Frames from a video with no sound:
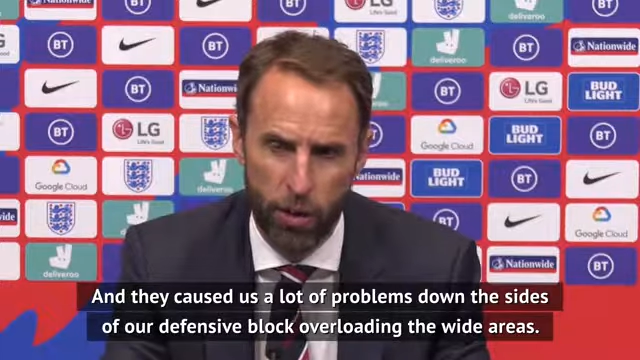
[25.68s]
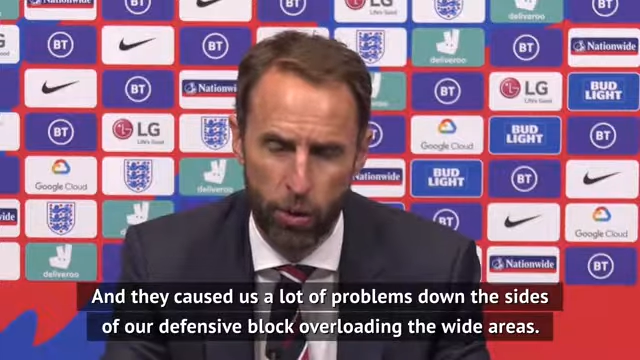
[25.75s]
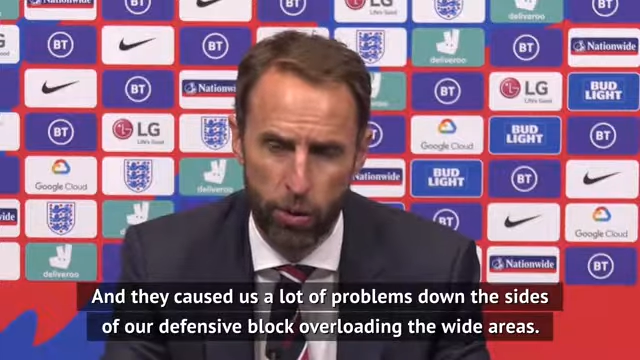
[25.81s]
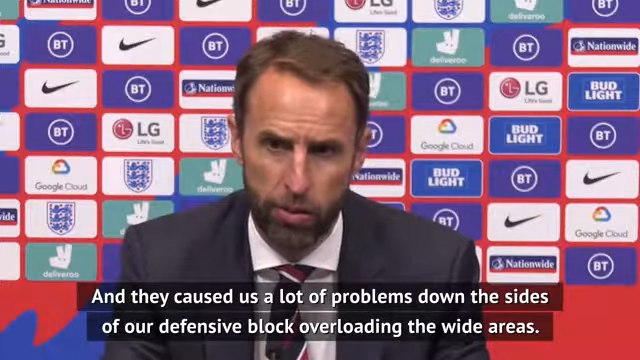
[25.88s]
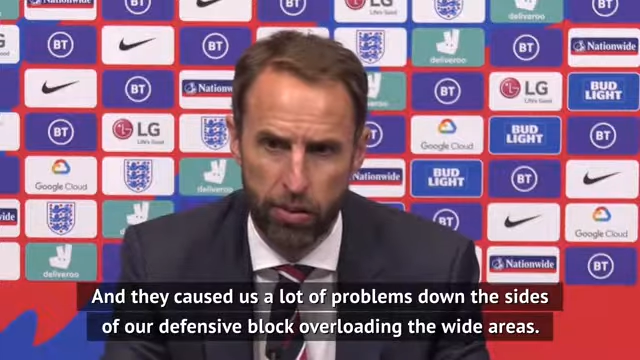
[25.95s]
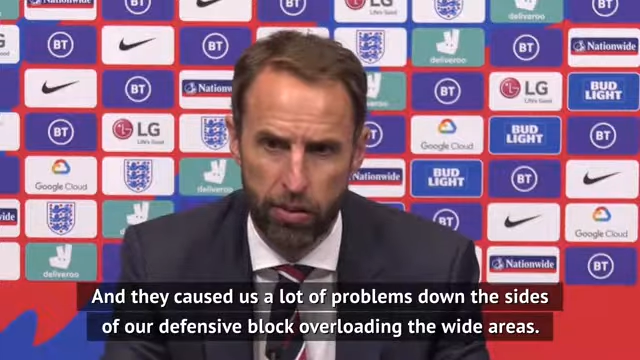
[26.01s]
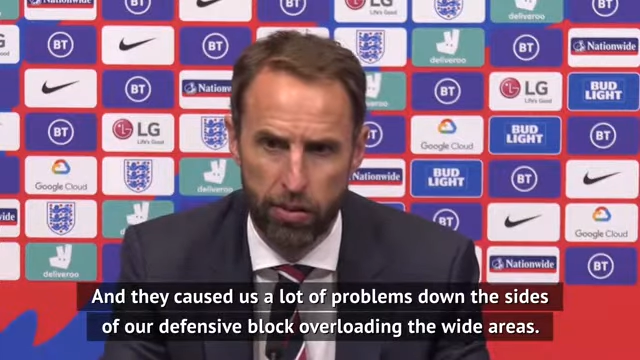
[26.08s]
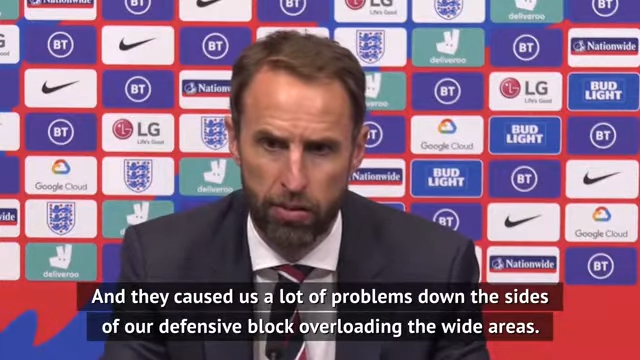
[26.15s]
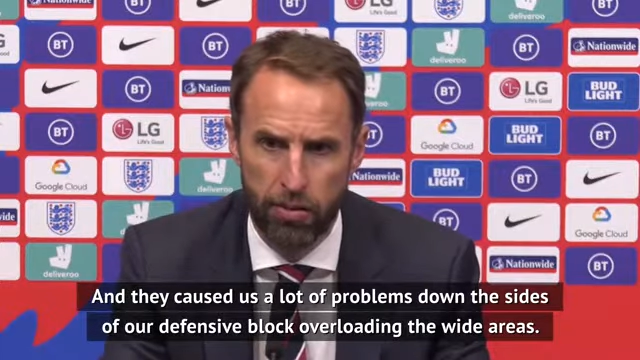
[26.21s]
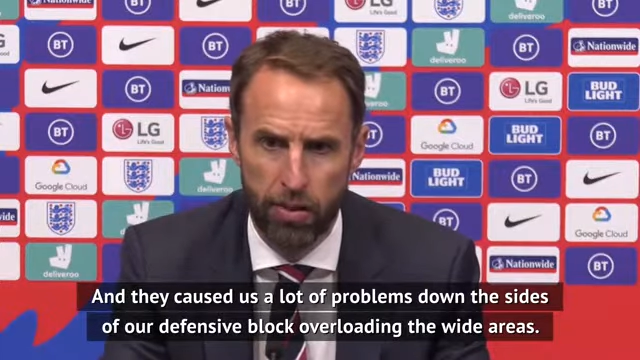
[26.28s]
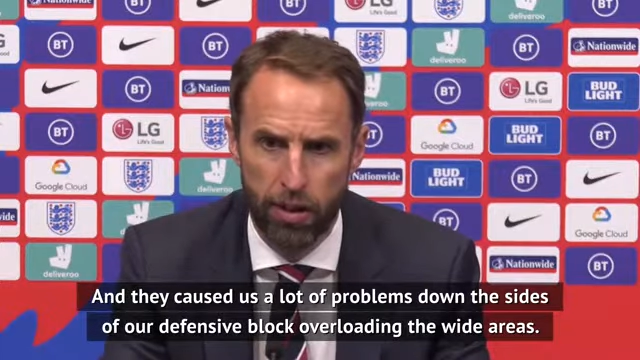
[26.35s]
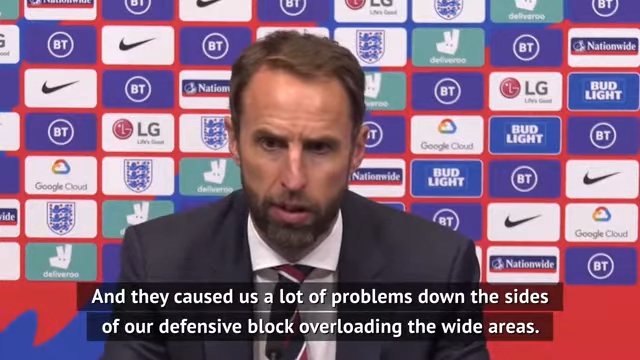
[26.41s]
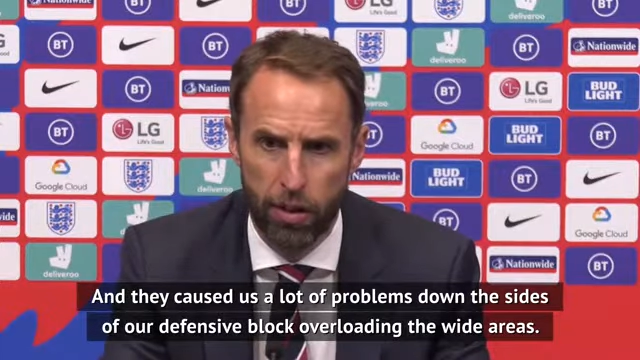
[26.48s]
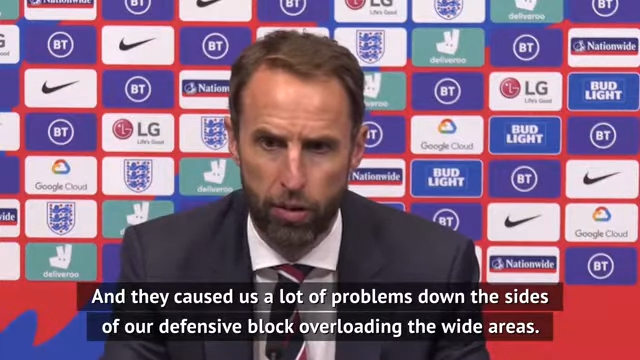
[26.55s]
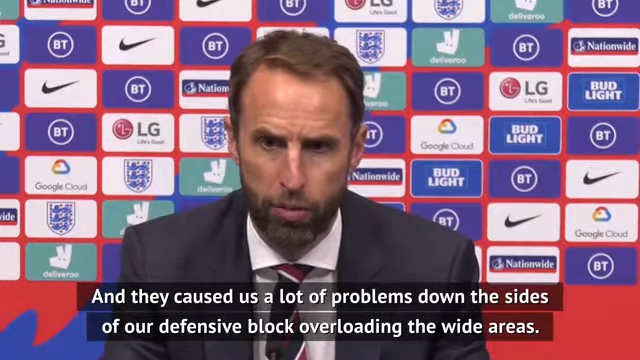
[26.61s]
caused us
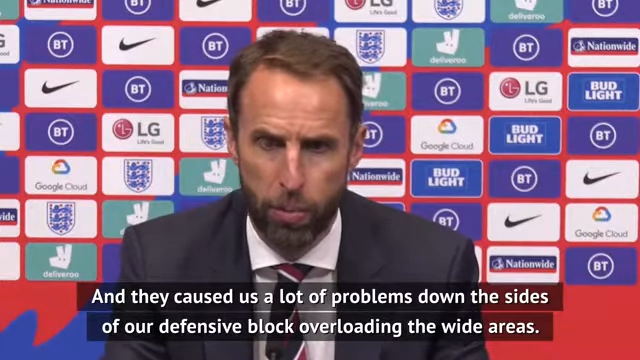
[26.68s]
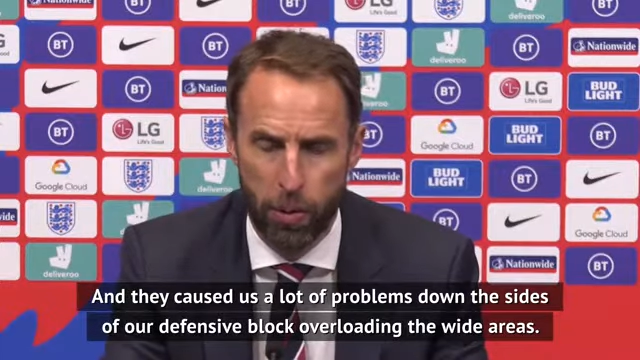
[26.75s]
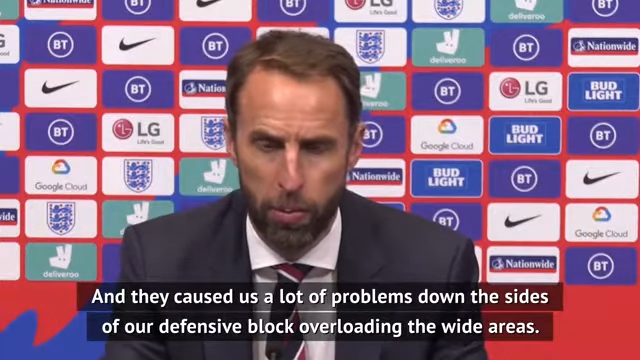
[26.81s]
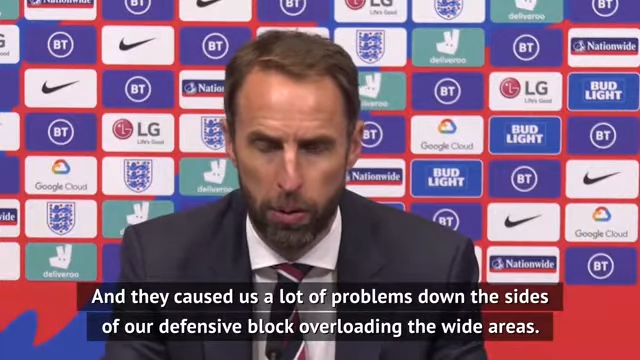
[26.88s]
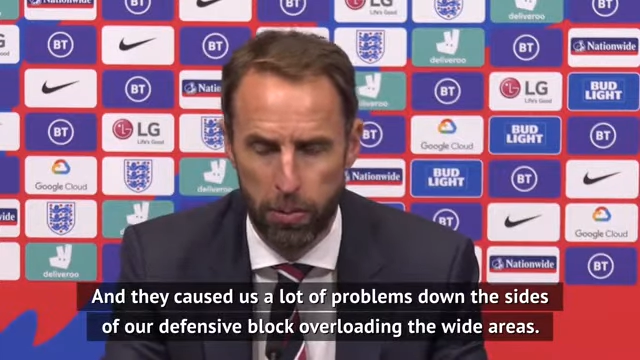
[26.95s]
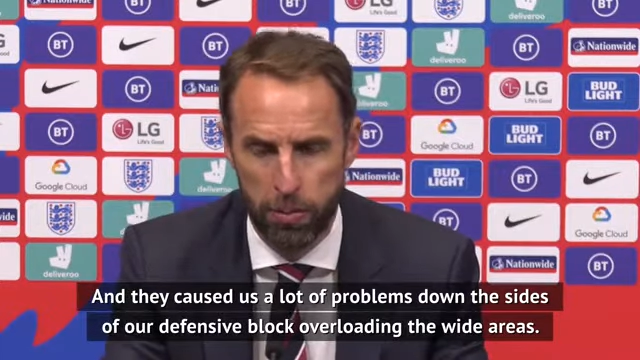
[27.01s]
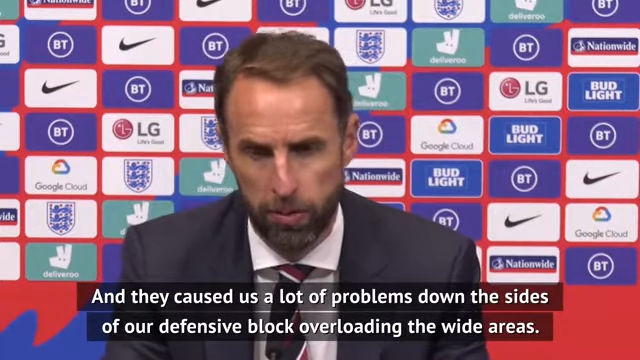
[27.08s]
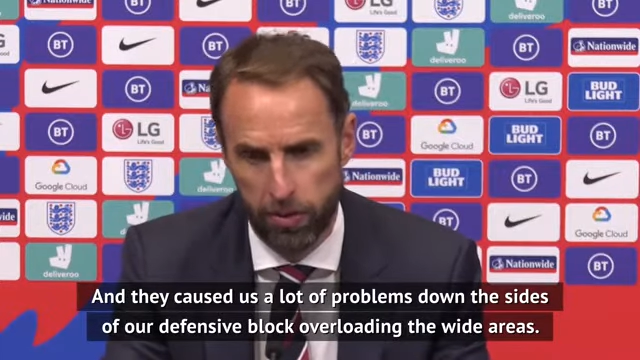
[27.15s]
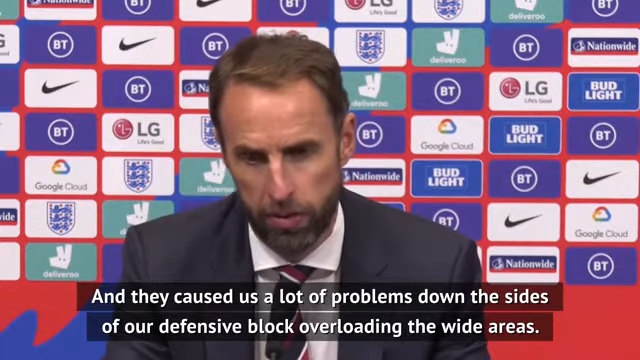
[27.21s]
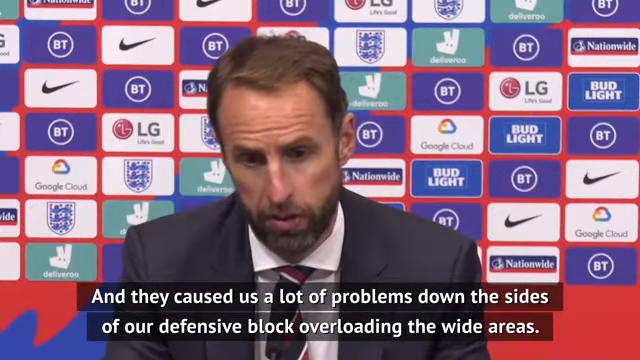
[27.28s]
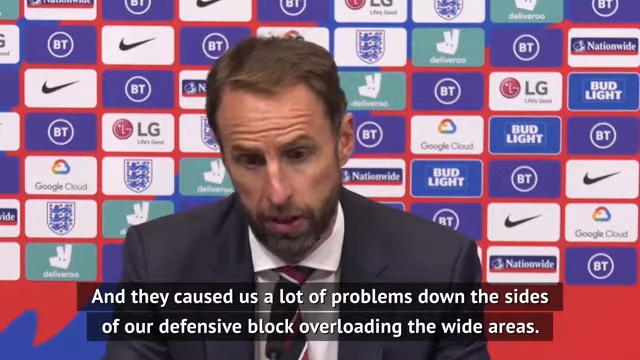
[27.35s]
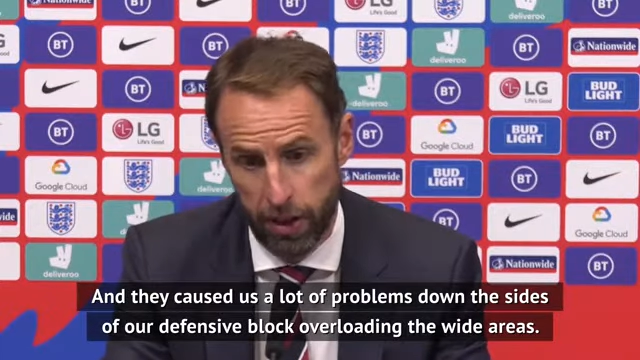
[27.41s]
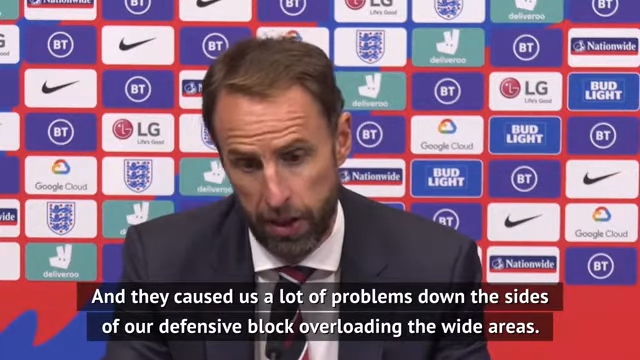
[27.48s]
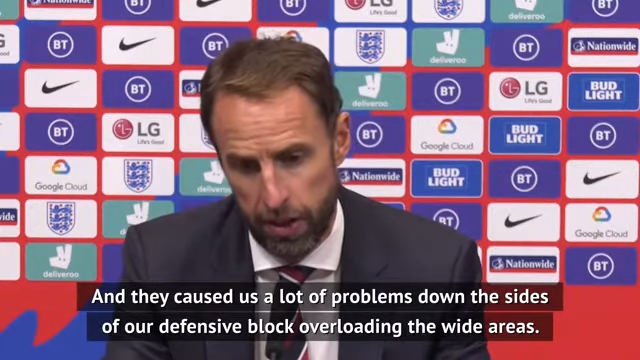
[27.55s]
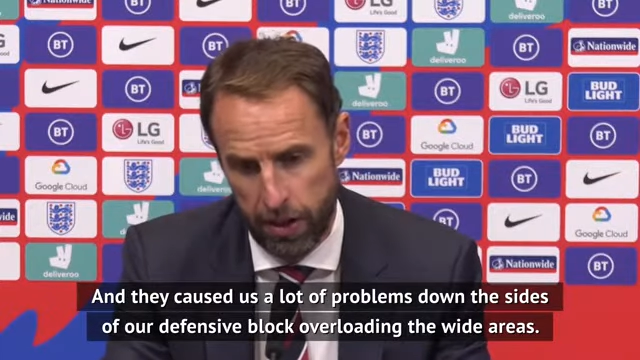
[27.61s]
a lot of problems